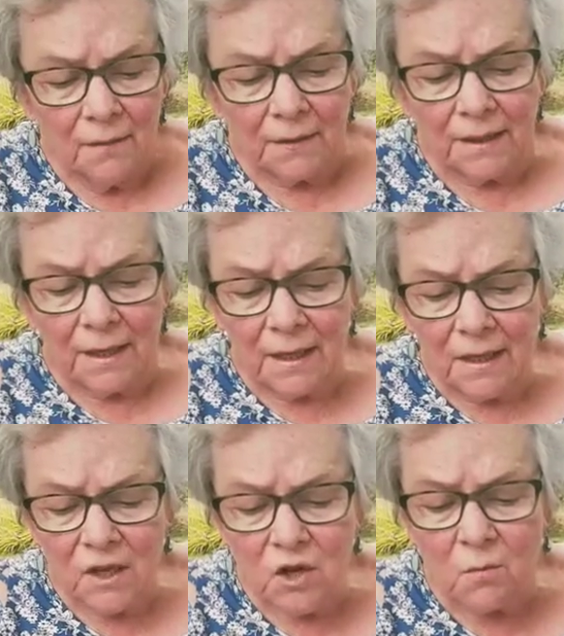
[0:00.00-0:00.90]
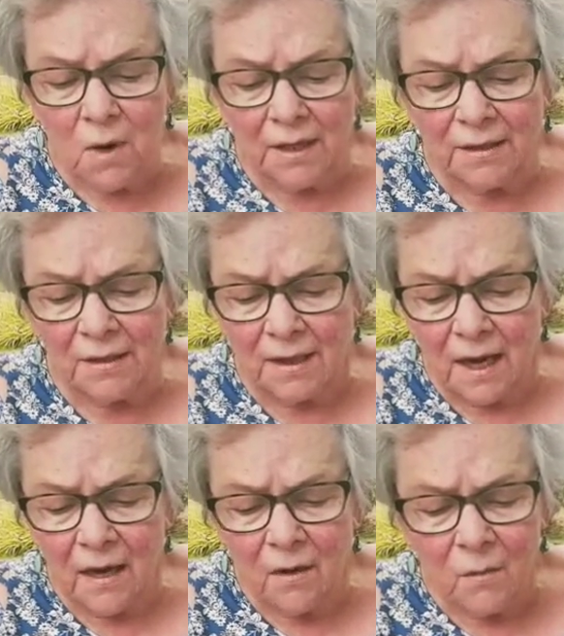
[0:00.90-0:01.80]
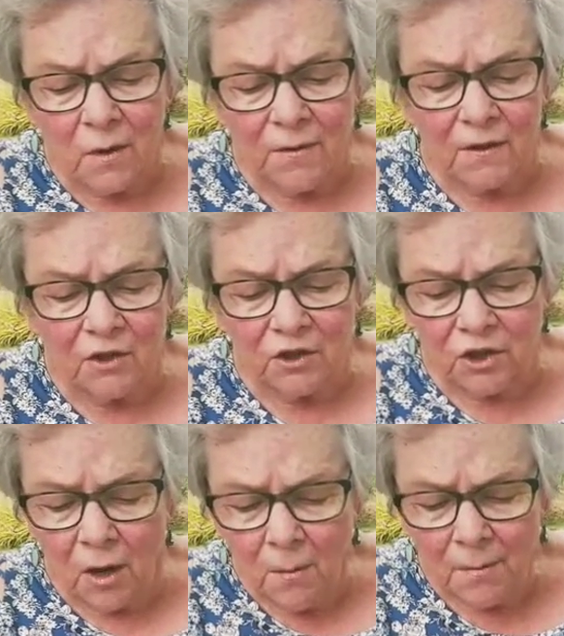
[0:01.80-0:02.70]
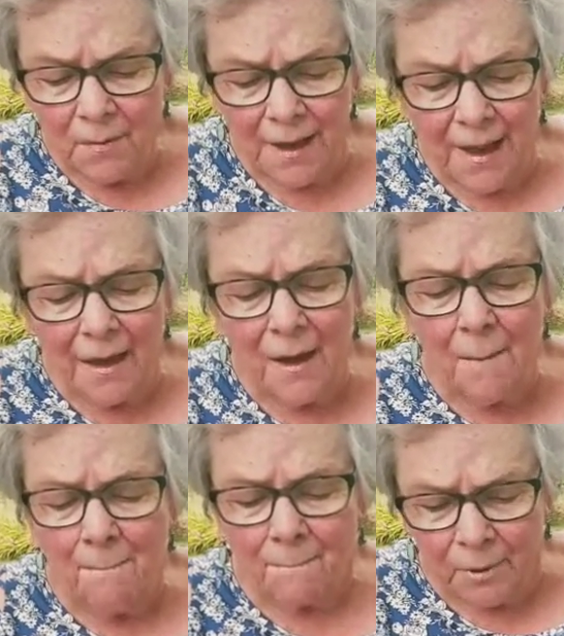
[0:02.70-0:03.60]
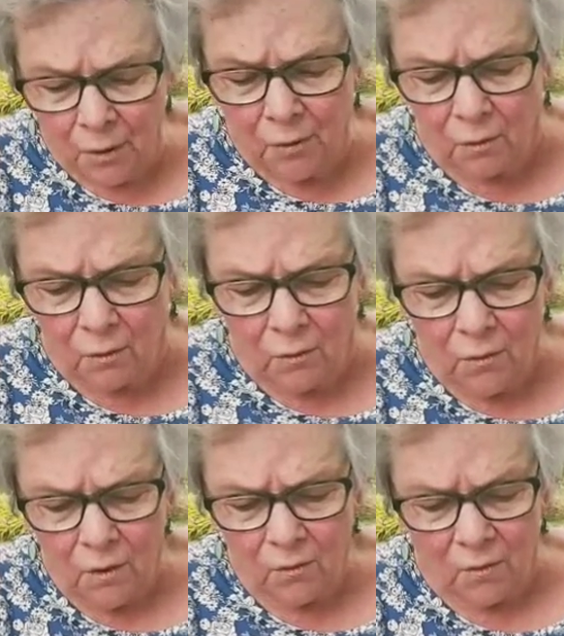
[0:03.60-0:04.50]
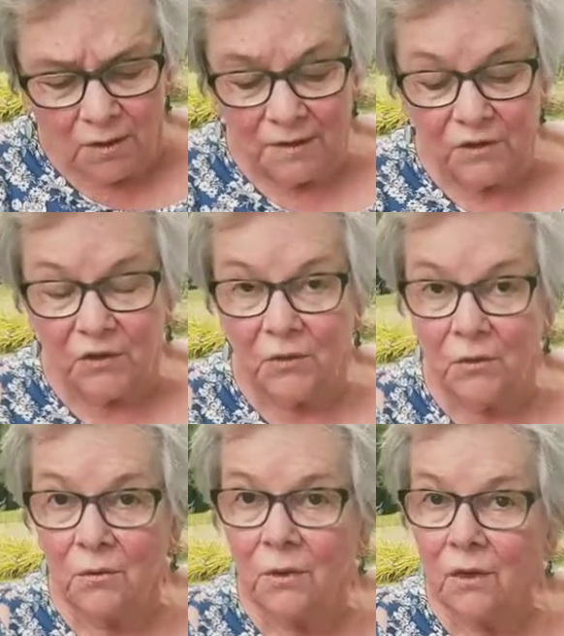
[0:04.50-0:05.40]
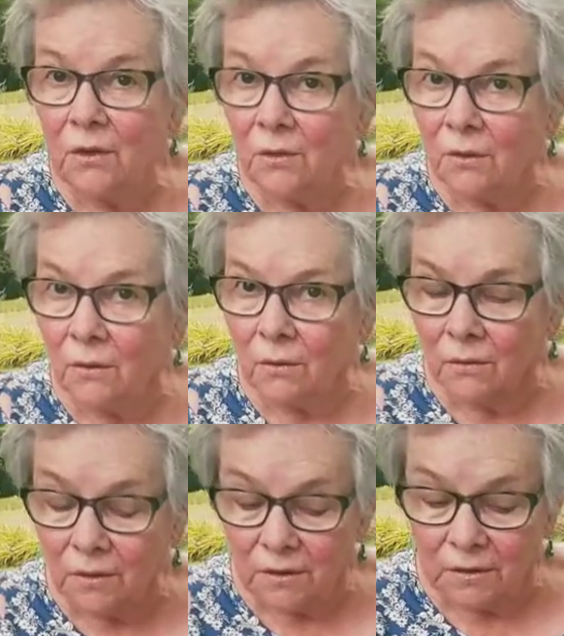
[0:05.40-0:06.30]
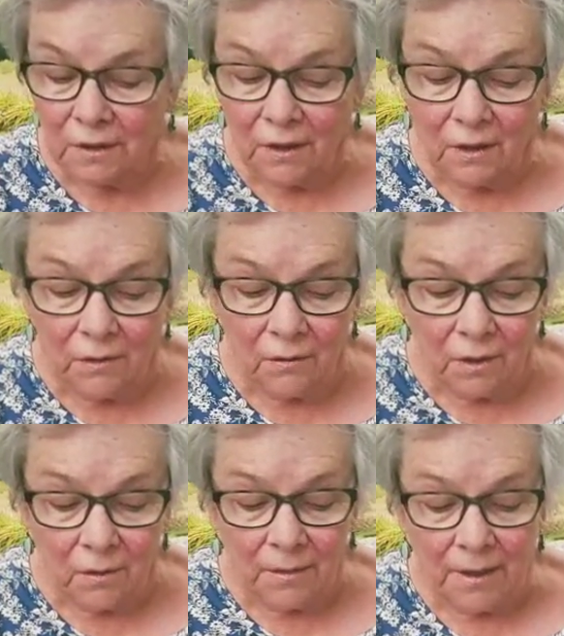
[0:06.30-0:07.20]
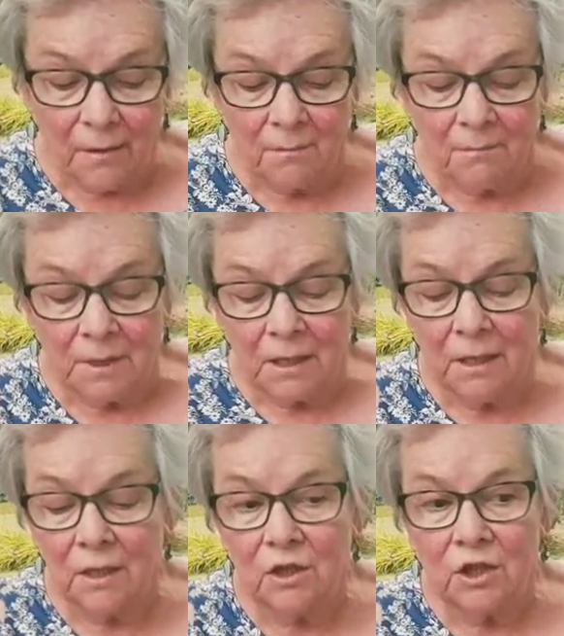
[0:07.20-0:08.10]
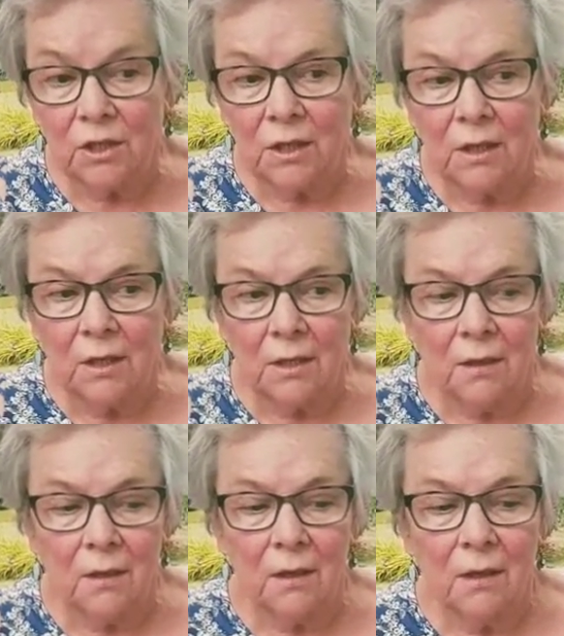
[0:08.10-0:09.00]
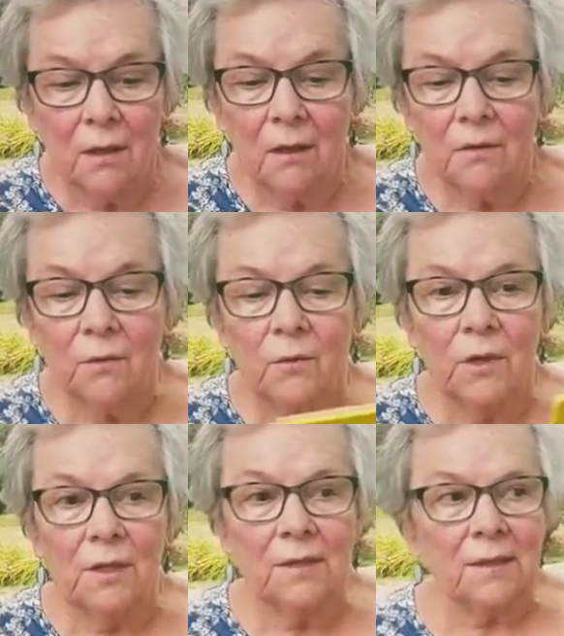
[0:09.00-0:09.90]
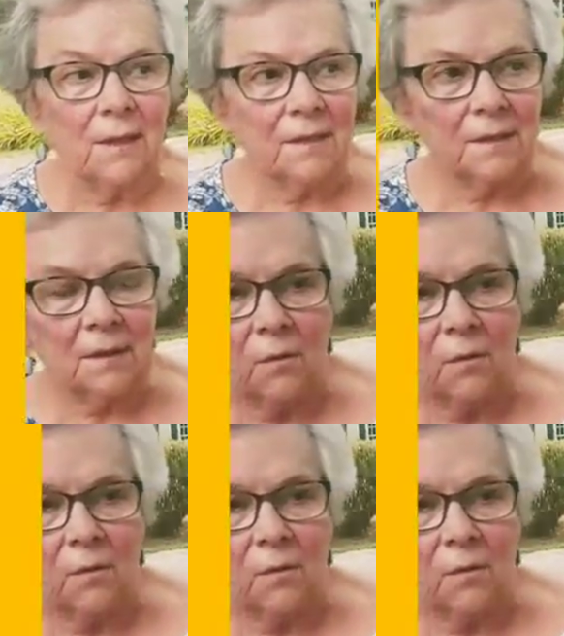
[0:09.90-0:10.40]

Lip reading: The kid you might scare with a jump and a boo was too new to know about Mean Jean, the recess